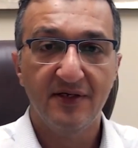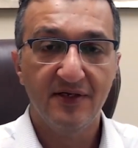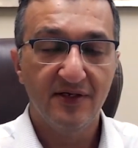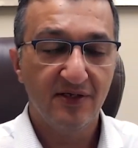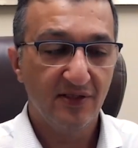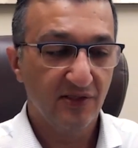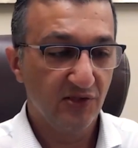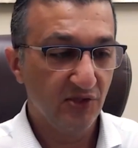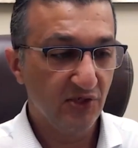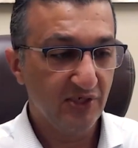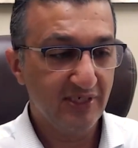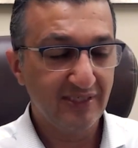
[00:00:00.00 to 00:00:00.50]

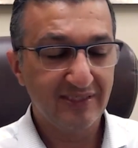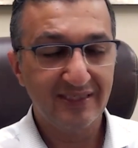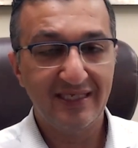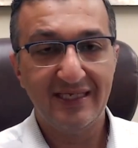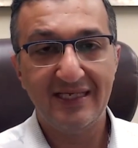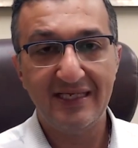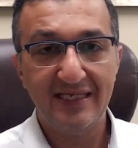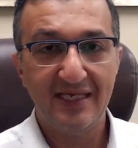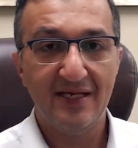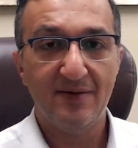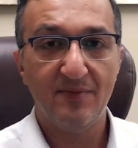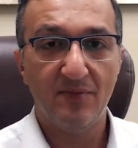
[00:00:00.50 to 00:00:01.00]
Look at the
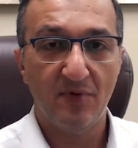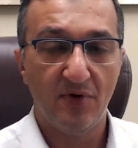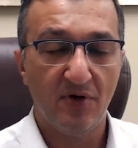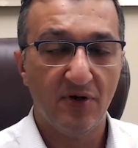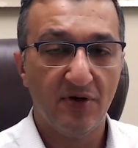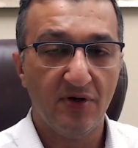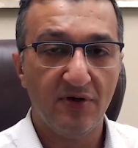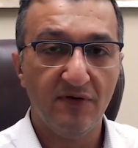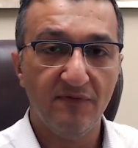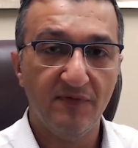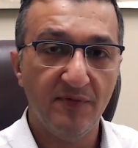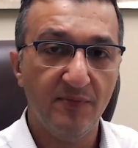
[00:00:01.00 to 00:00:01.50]

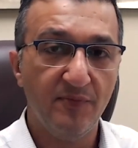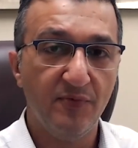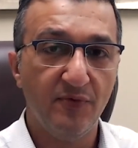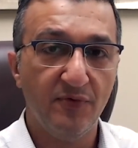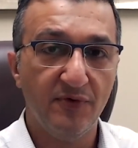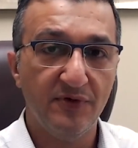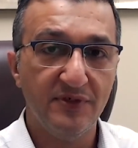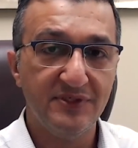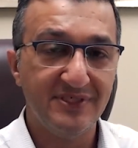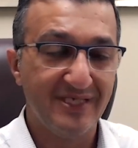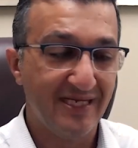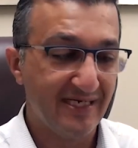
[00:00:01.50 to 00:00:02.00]
EMR
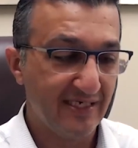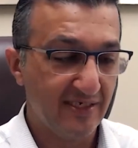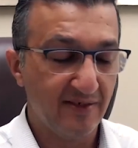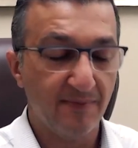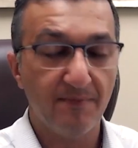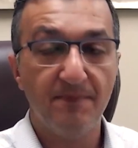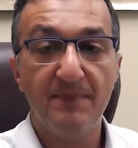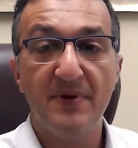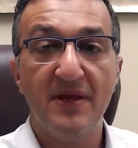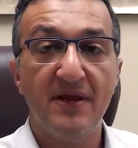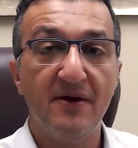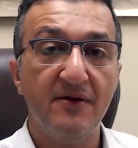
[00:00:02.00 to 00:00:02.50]
reports and
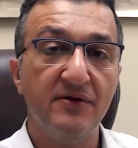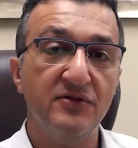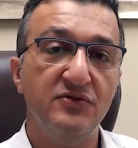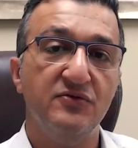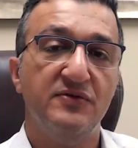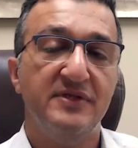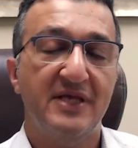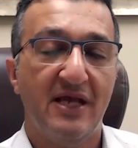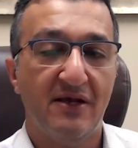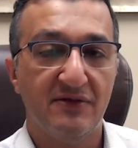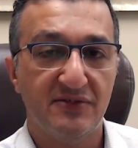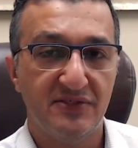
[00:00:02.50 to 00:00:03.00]
compare it to
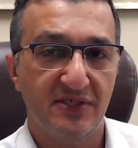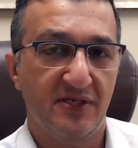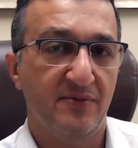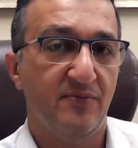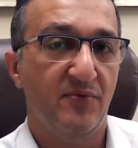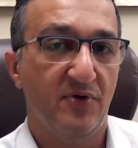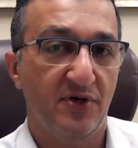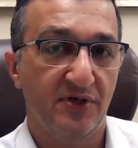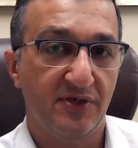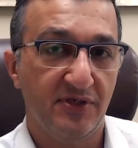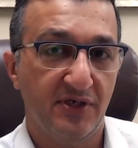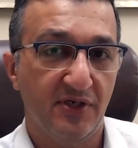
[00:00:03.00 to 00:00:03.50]
the outside
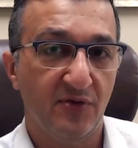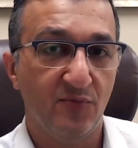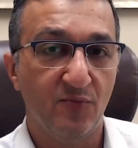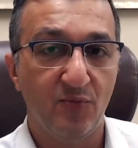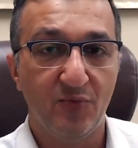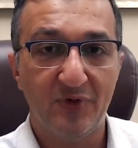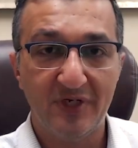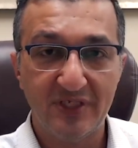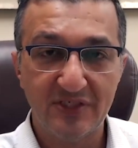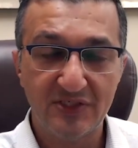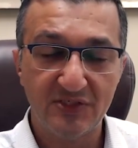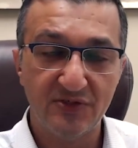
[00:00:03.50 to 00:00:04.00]
marketing.
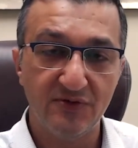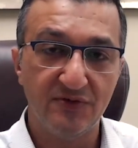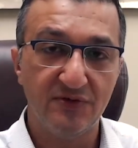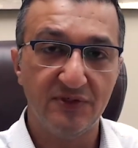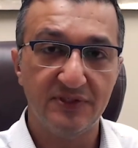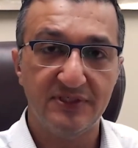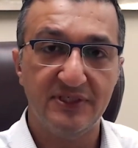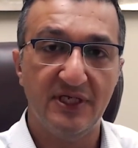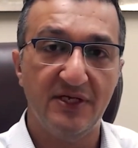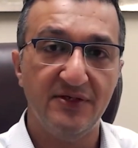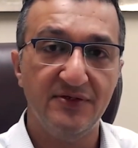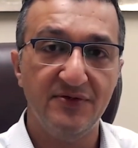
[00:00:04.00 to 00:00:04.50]
What does Google
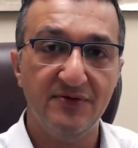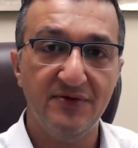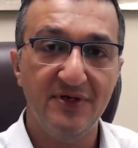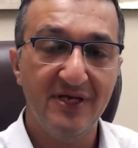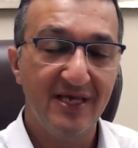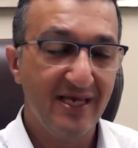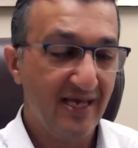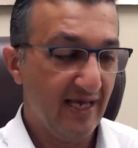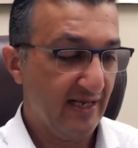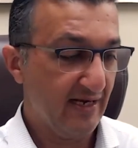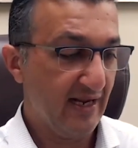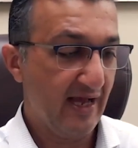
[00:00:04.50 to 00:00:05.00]
tell you?
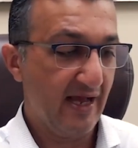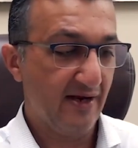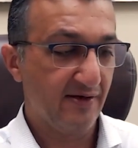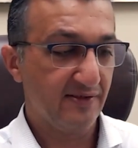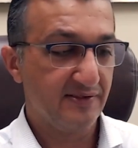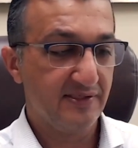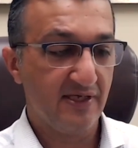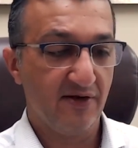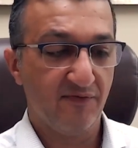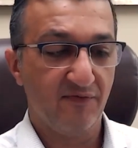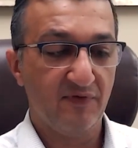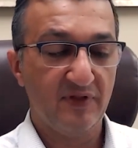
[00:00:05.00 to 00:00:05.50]
And how does
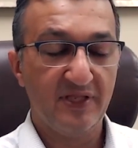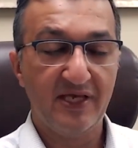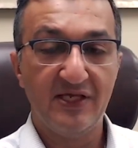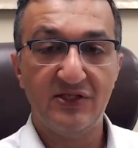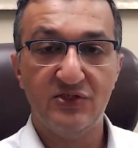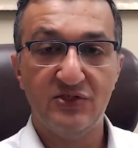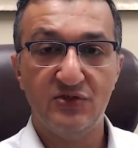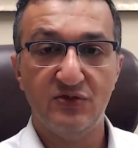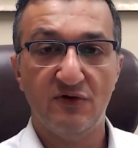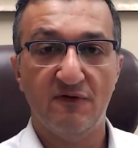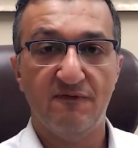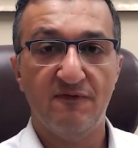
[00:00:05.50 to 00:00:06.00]
that relate
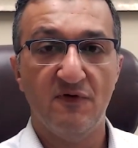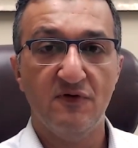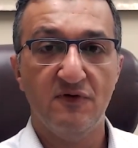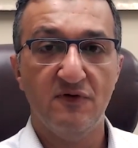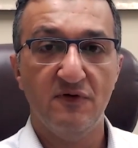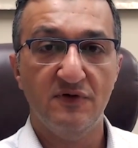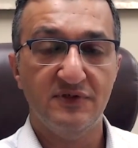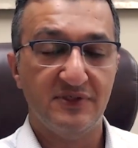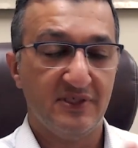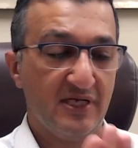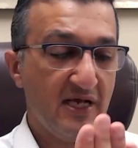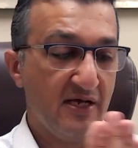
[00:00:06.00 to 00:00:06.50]
to your phone
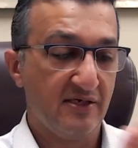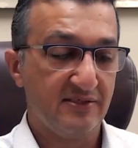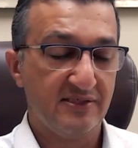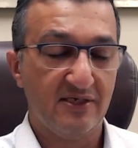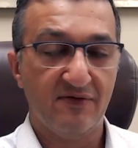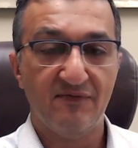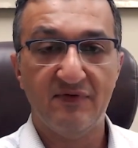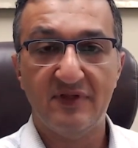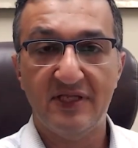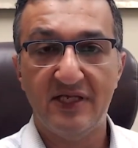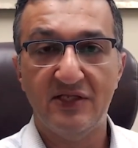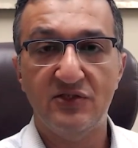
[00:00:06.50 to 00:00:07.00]
calls? And how does
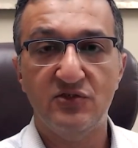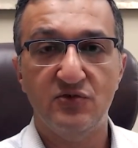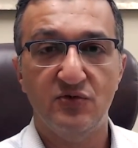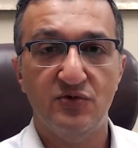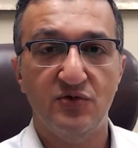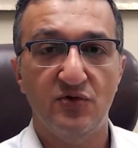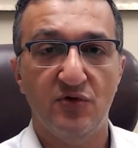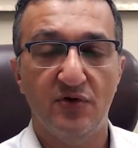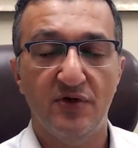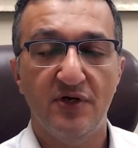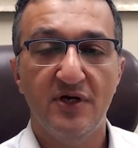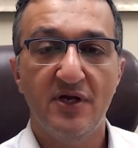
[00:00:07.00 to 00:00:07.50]
that relate to
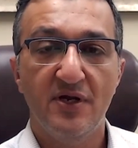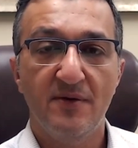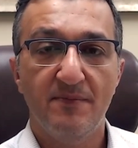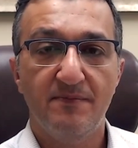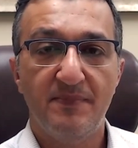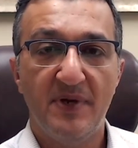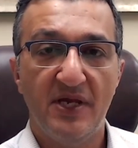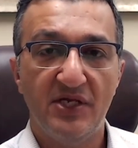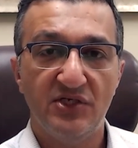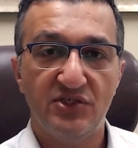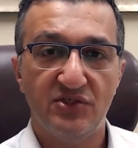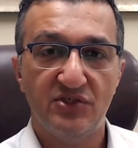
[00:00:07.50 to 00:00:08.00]
your
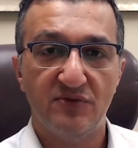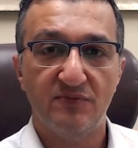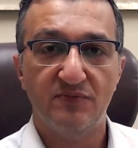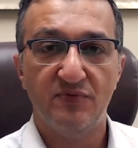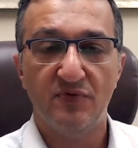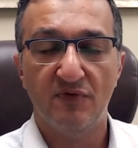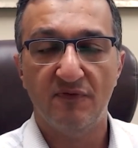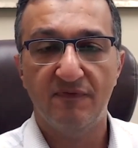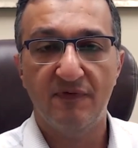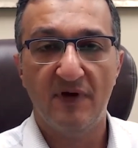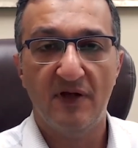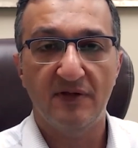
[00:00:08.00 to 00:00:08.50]
patient
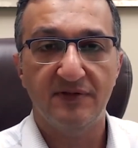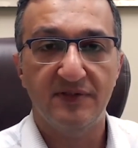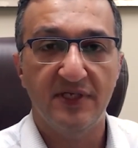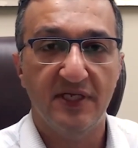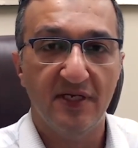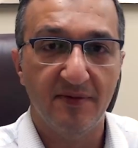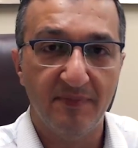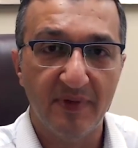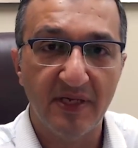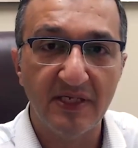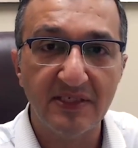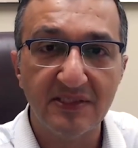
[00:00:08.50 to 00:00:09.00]
profile
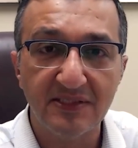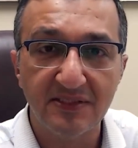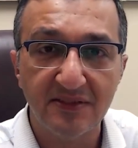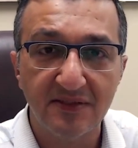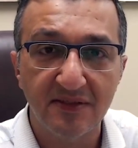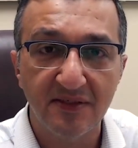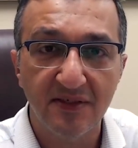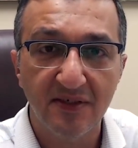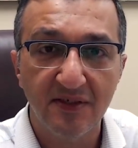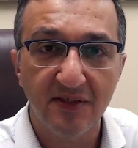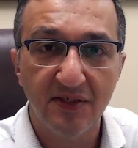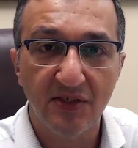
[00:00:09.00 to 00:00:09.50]
database?
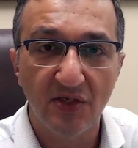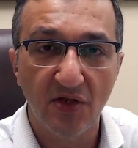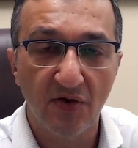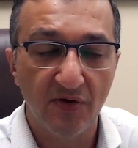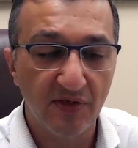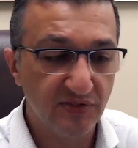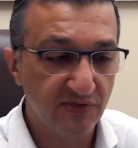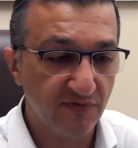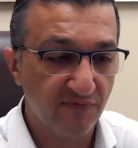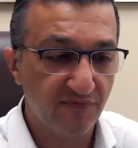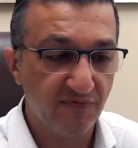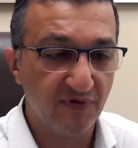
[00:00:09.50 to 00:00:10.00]

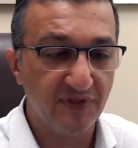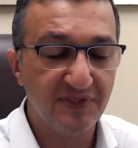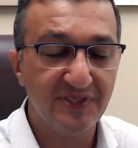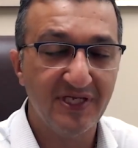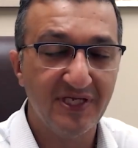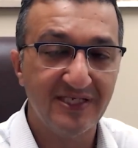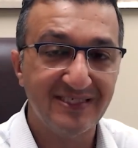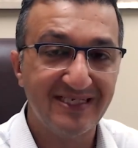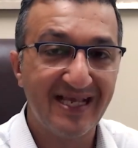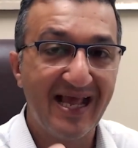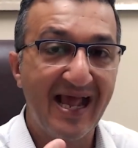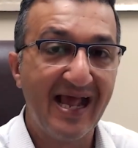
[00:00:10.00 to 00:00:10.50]
Is your front
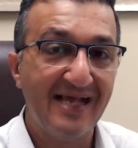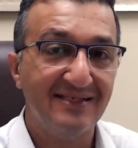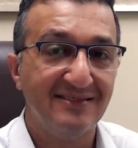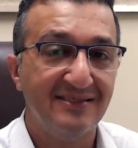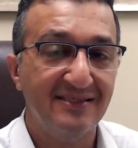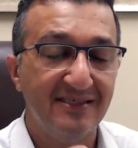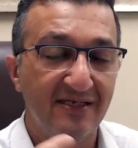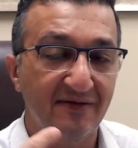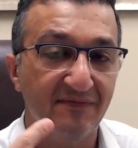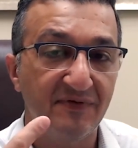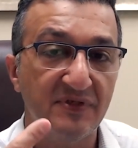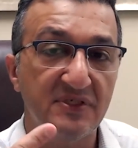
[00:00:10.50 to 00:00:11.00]
desk
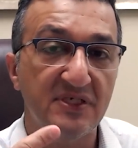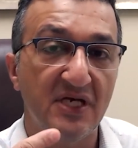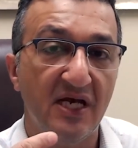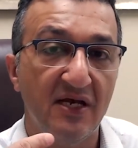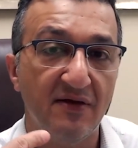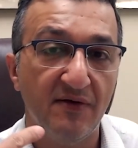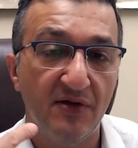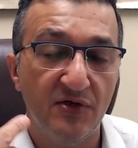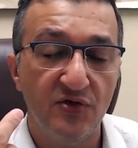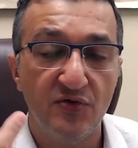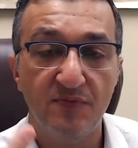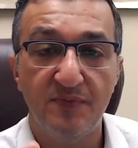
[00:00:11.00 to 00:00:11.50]
asking every
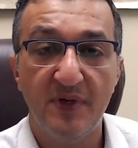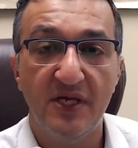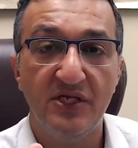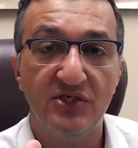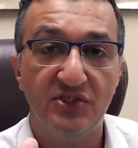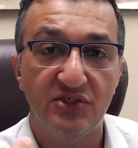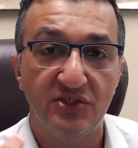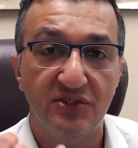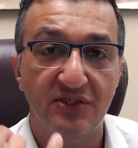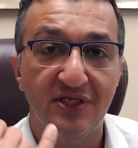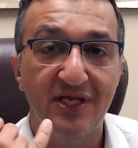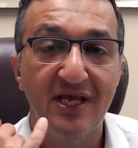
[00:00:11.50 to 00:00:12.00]
time a new
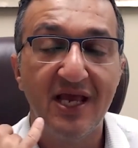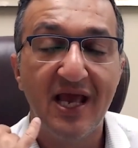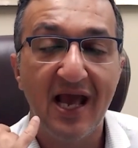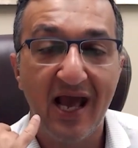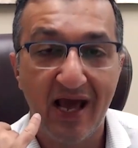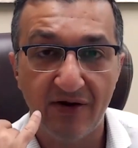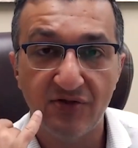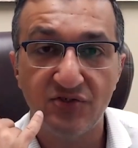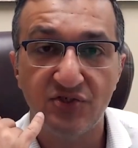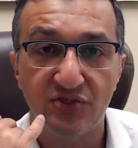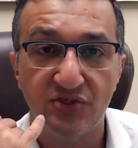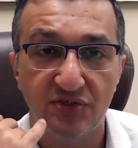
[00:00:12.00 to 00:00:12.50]
patient,
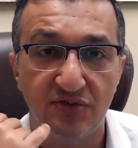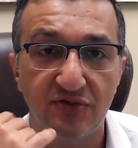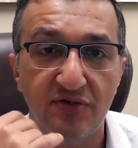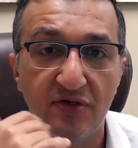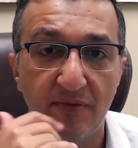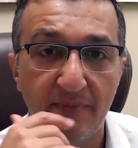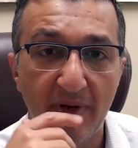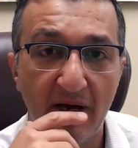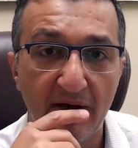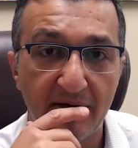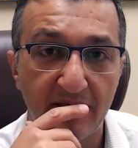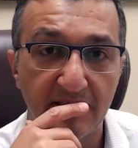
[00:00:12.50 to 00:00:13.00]
how did you hear
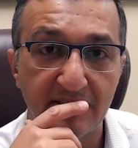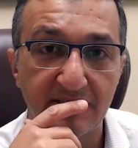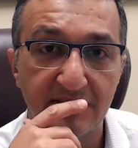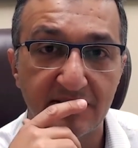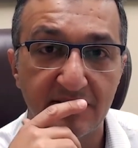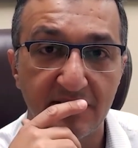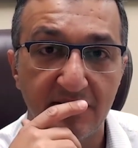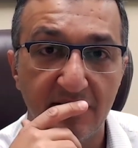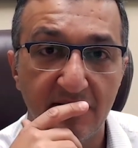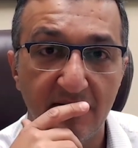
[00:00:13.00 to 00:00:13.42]
about us?